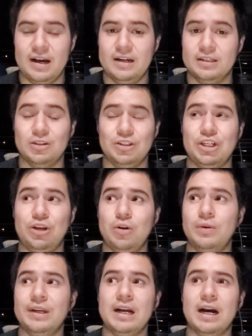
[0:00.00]
so she
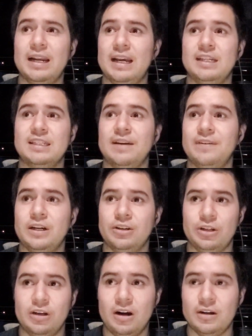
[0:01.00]
only got like
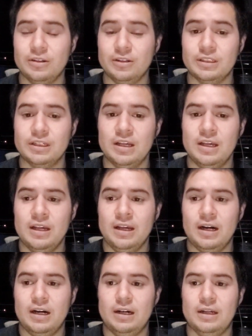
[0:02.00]
$700.
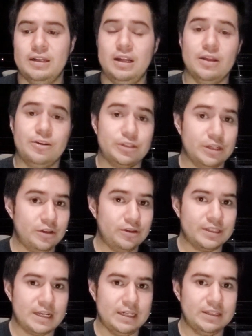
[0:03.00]
Now there's another
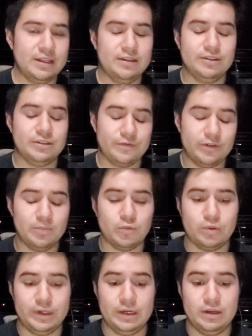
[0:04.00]
side to that. There's a flip
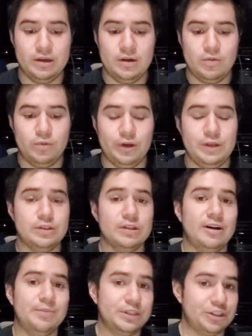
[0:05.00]
coin where you
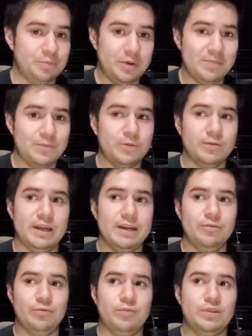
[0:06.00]
saw a bunch of people
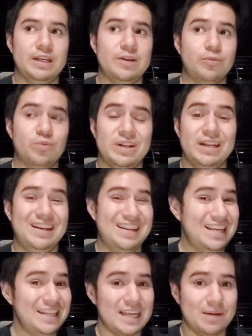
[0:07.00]
that didn't really
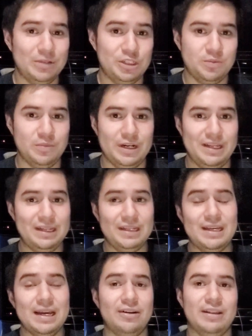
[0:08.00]
need that much money
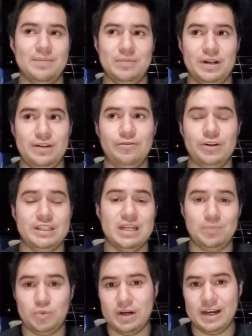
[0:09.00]
get all that money. For
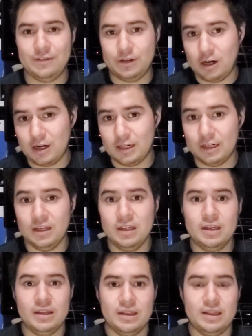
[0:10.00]
example, I have an aunt
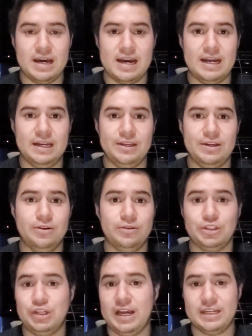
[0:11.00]
that
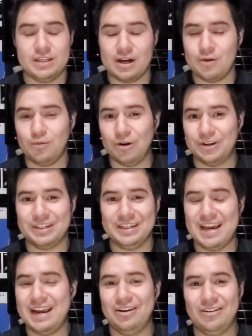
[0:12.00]
she has not worked a
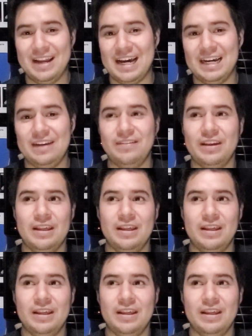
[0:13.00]
day in her life,